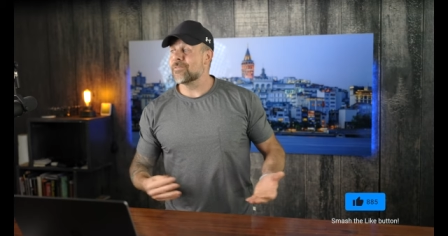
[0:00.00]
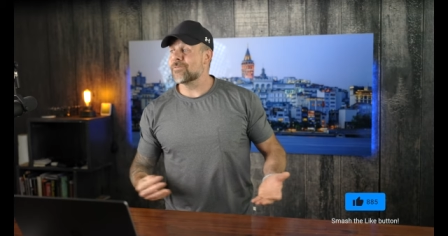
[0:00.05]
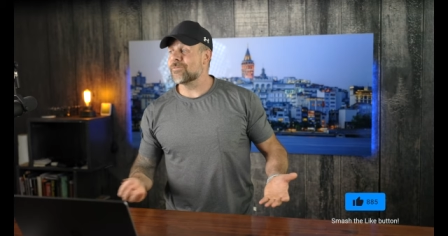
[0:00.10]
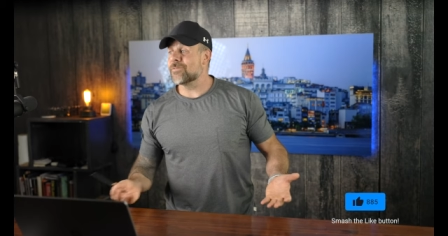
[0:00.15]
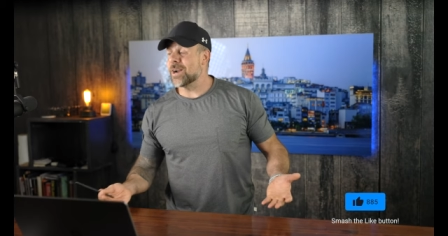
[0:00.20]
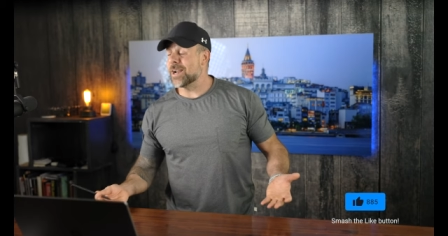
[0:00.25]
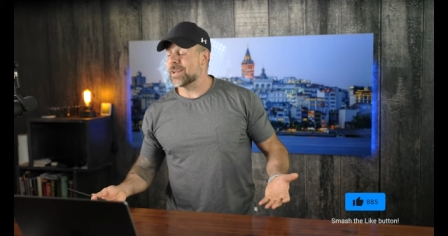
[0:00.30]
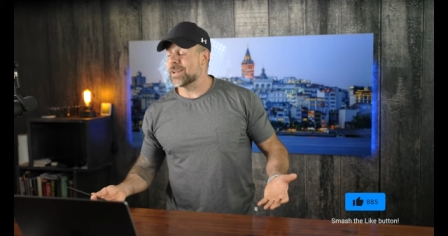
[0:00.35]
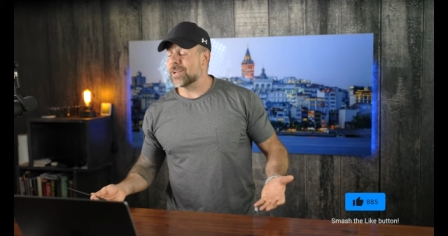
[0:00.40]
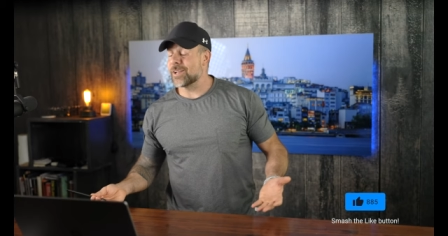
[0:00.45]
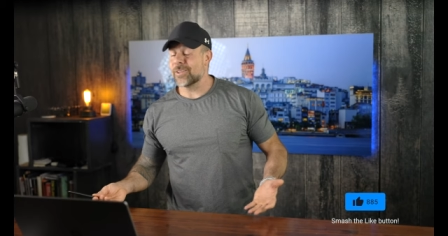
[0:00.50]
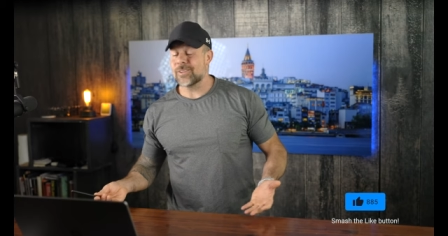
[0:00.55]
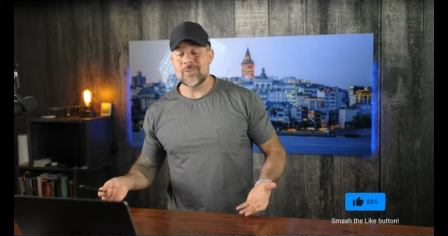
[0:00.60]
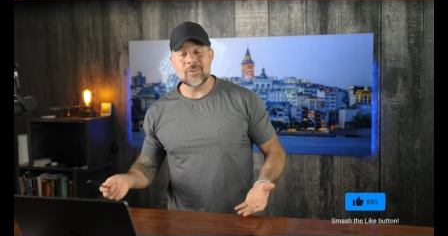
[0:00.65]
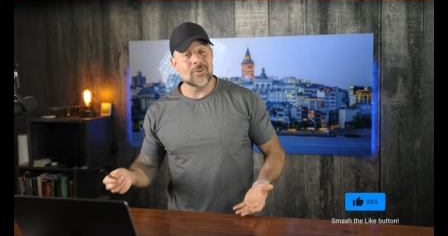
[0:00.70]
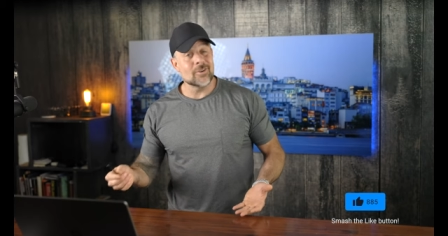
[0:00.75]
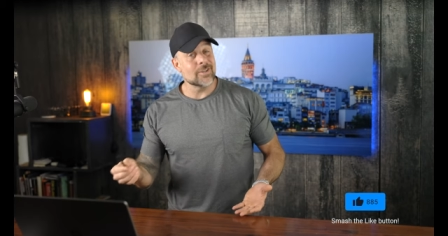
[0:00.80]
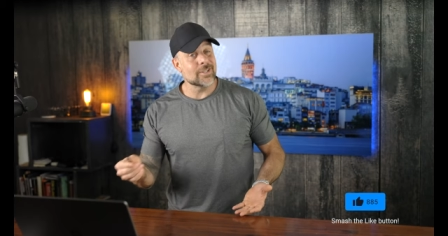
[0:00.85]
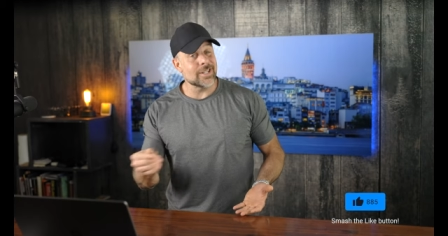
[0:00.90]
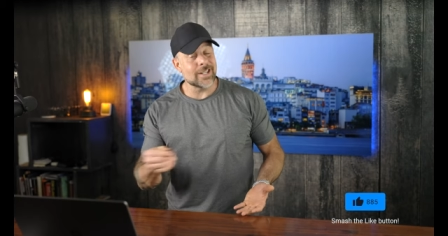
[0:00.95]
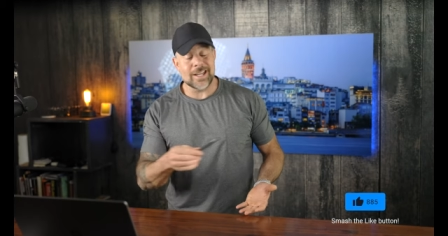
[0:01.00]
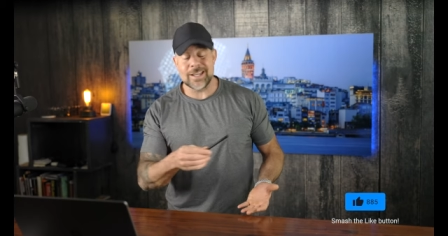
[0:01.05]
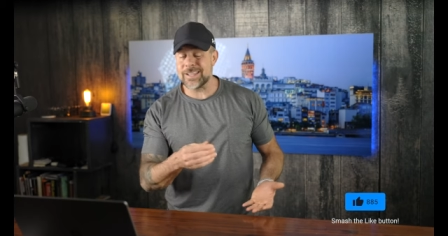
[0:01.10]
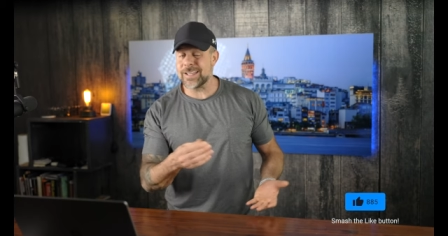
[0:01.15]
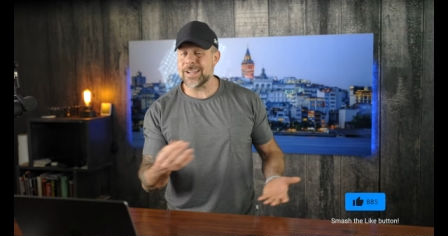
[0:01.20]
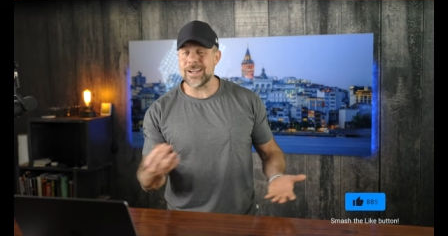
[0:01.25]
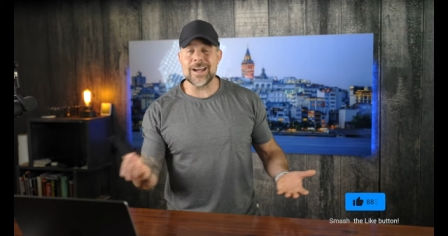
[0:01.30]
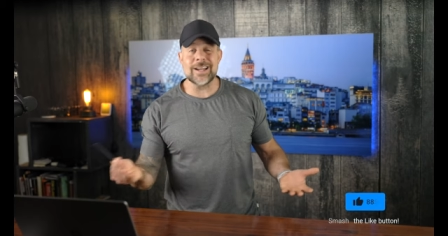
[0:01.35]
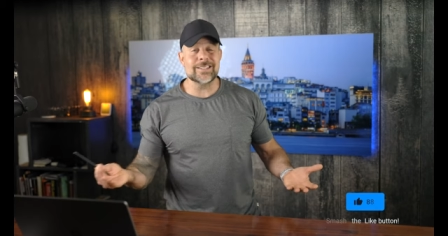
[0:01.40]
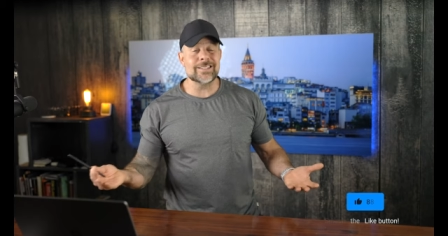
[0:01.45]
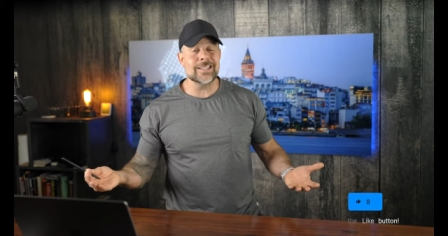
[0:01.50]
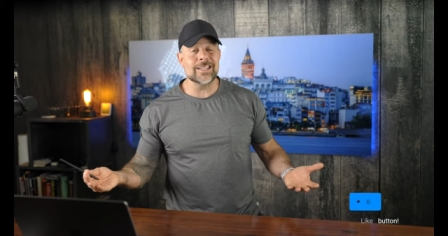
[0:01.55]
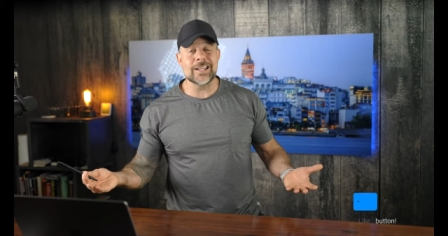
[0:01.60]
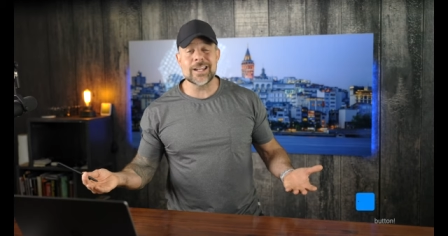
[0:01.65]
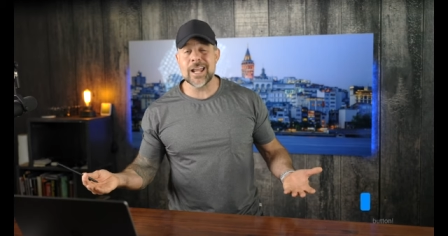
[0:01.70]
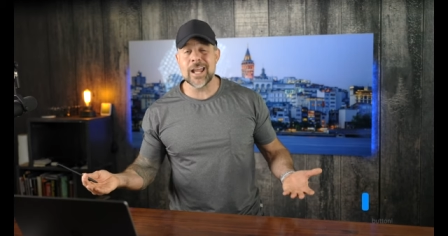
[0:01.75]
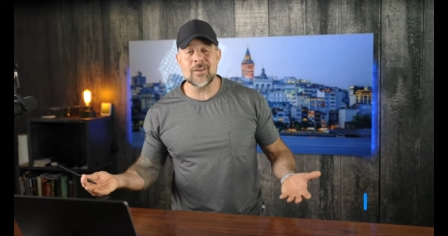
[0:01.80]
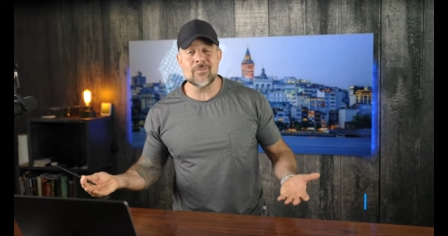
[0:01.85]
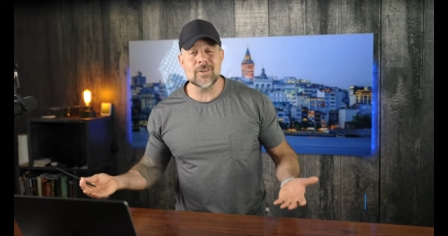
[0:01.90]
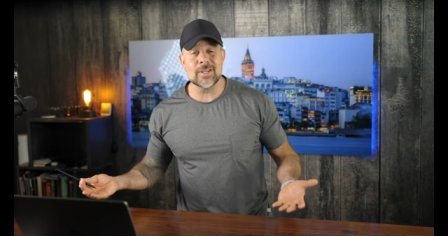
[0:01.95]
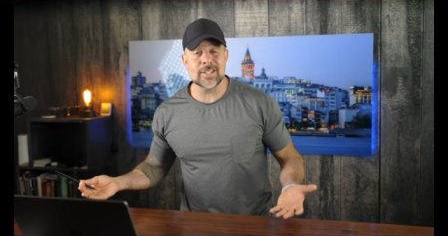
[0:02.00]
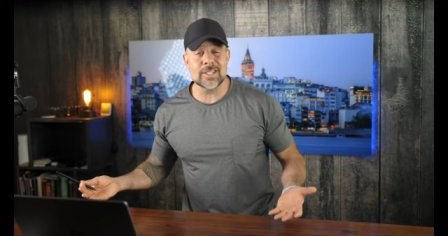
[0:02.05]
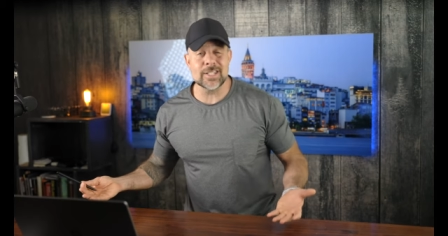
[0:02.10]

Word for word: friend, there's, I say to every